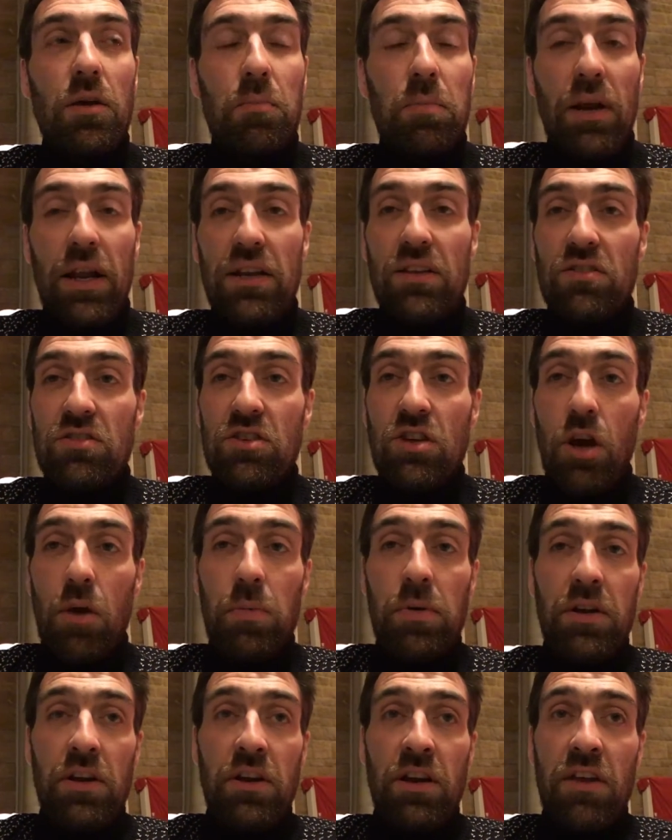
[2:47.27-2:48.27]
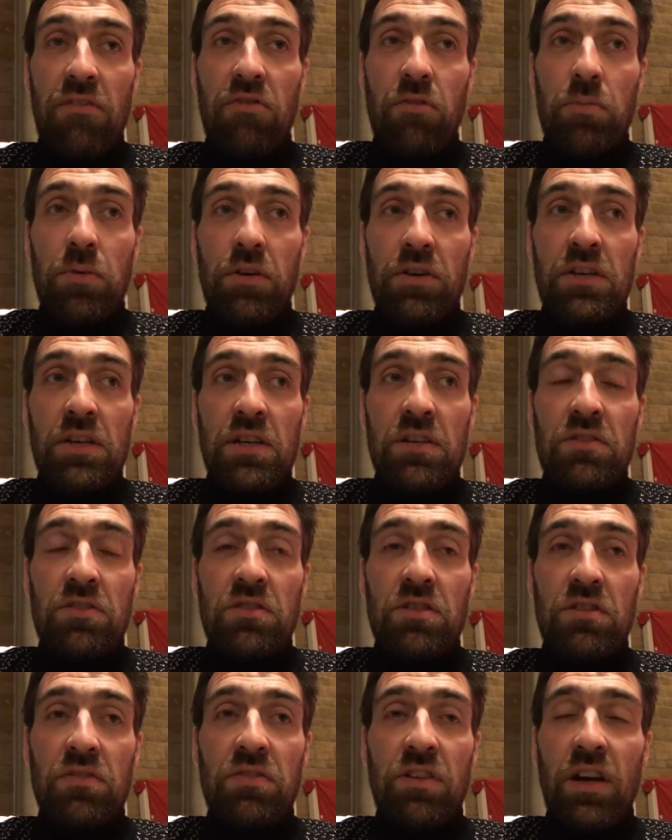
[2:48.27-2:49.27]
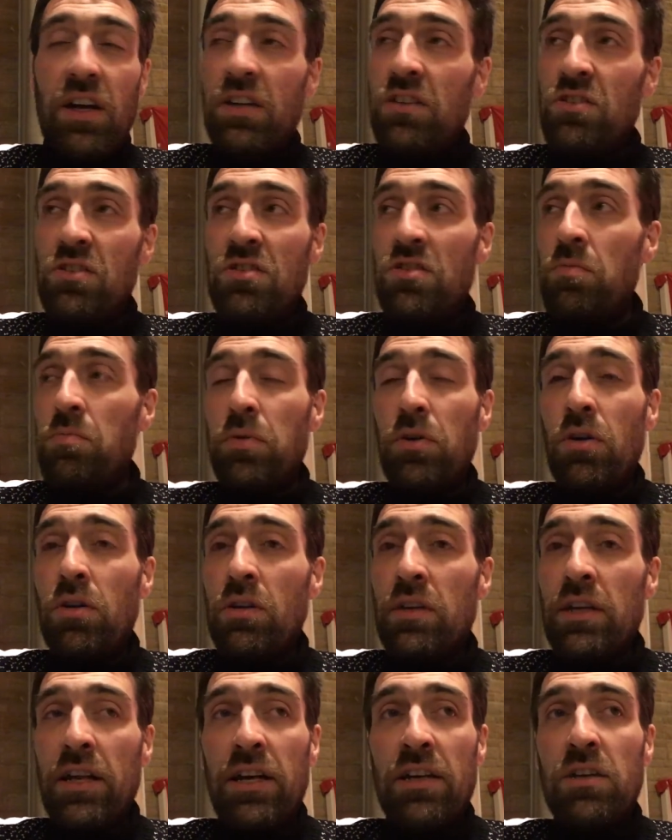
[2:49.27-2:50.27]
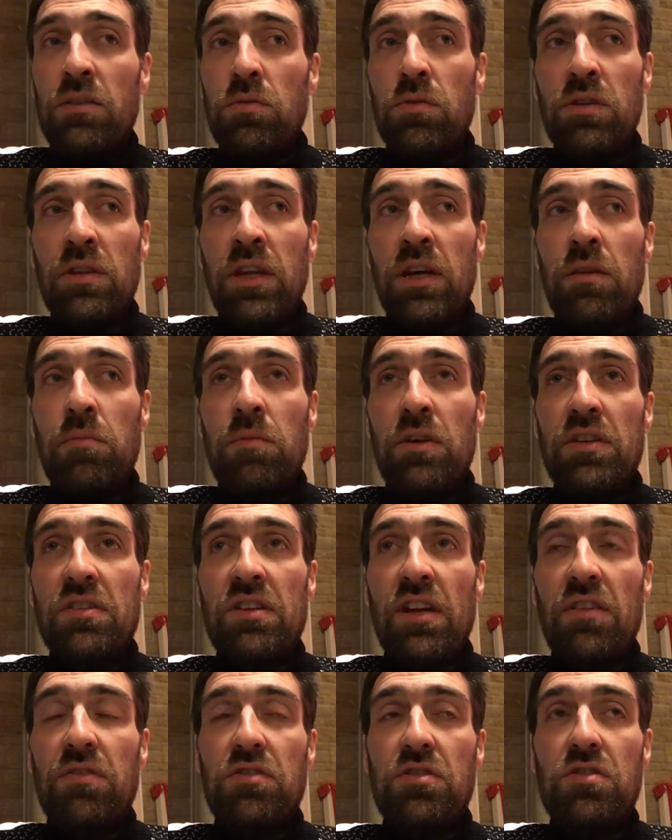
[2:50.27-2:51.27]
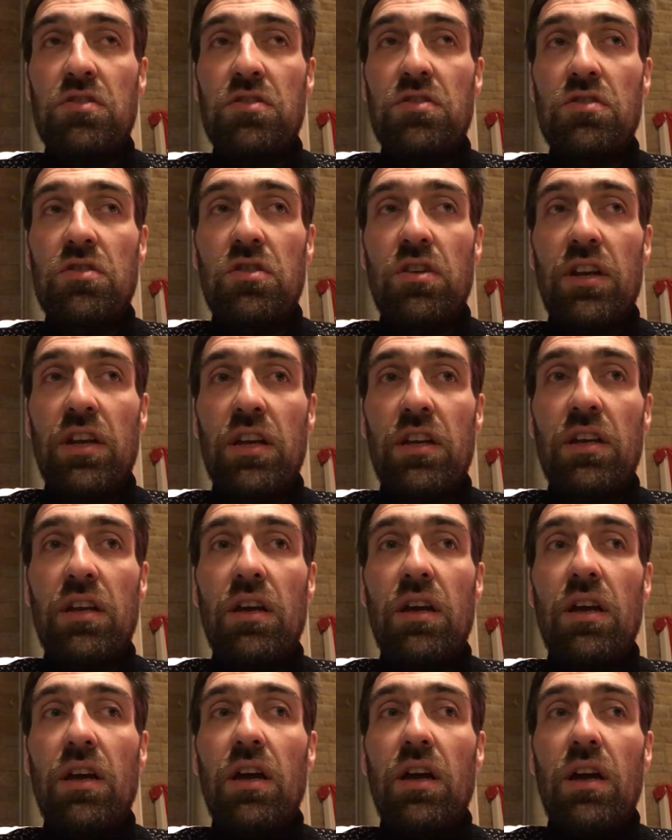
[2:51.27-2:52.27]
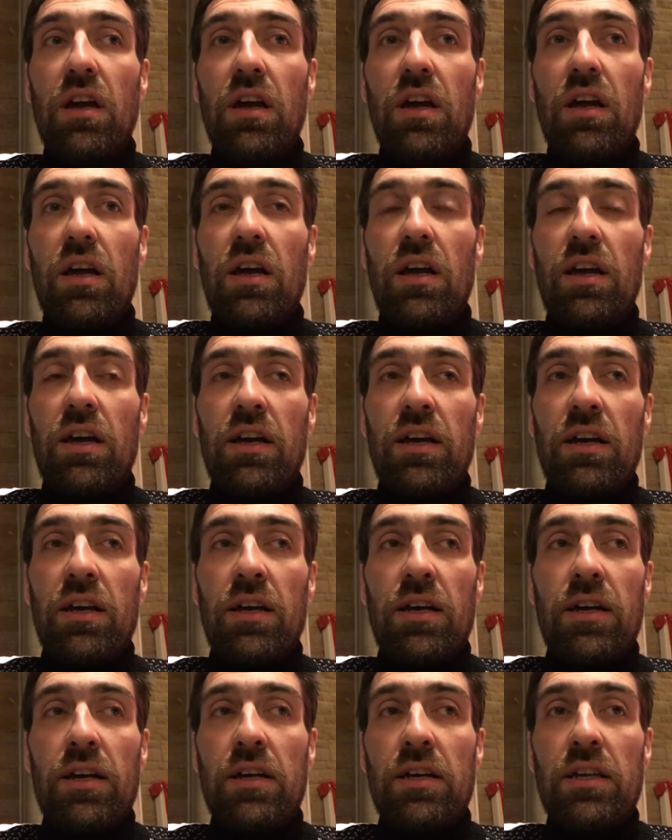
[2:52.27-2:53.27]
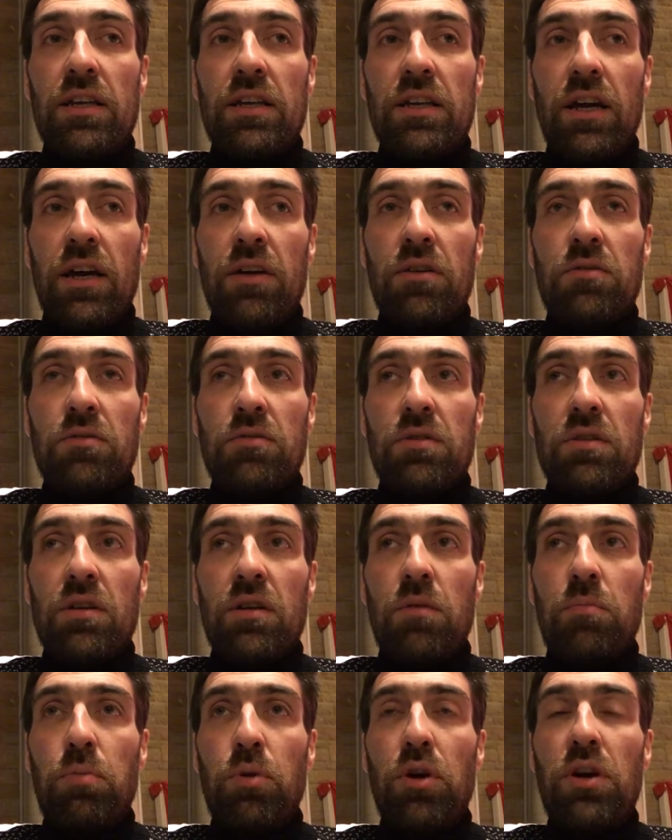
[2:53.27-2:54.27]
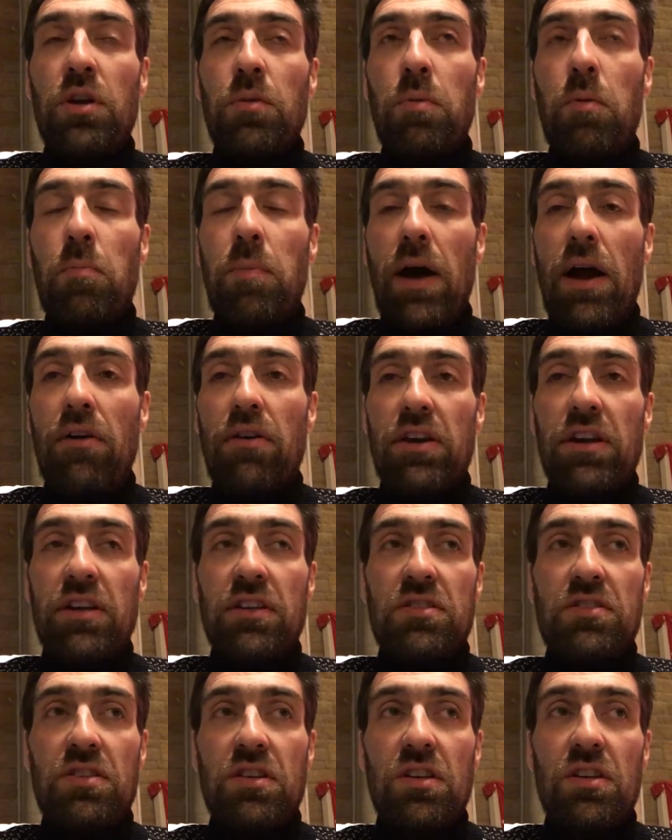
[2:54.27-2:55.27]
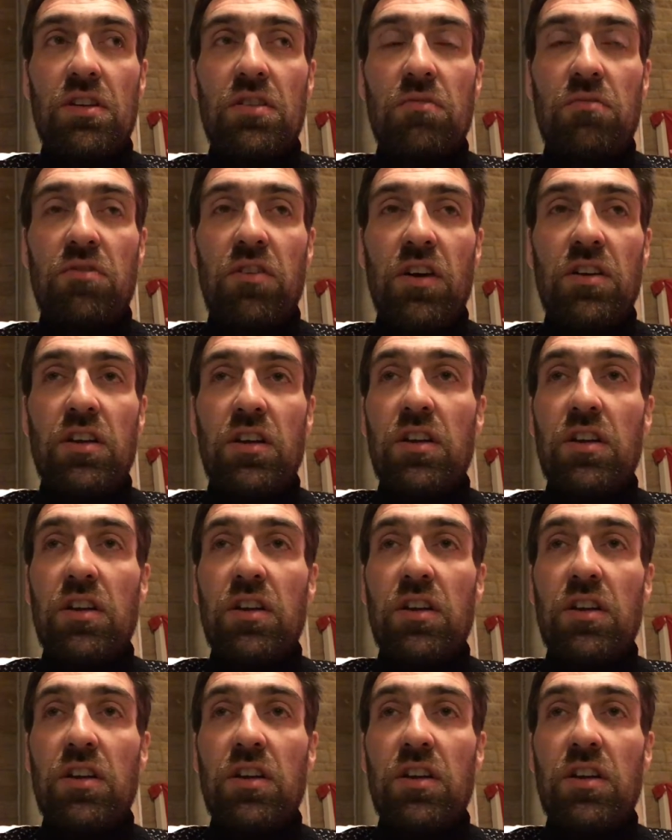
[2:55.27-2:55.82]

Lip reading: Plants gobbing on everybody and stuff like that. It's just appalling. I don't want that on my television screen. You know, putting up a barrier to fight...